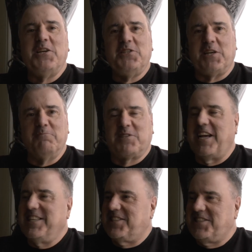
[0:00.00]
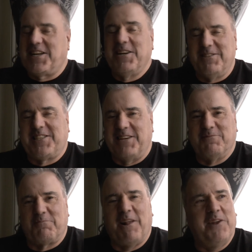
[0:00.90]
Jim says,
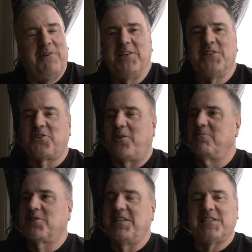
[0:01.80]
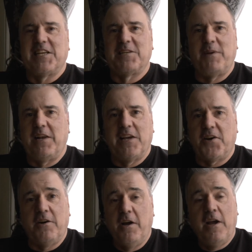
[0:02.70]
Jim's playing away on the drums, and he said to me
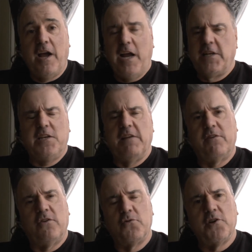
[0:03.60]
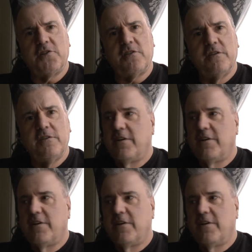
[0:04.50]
later, I didn't even notice.